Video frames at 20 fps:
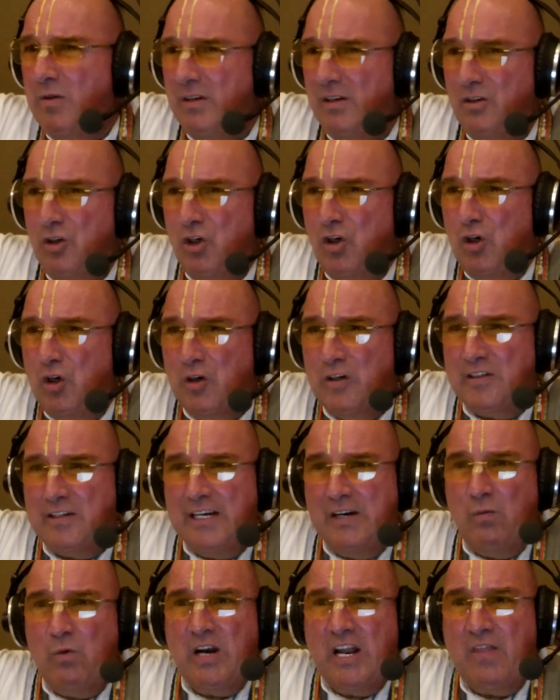New Year's
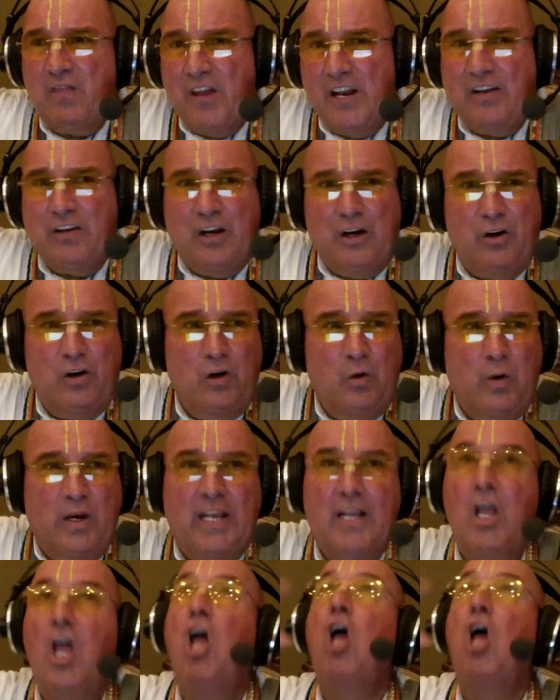Eve, what do you think they're doing?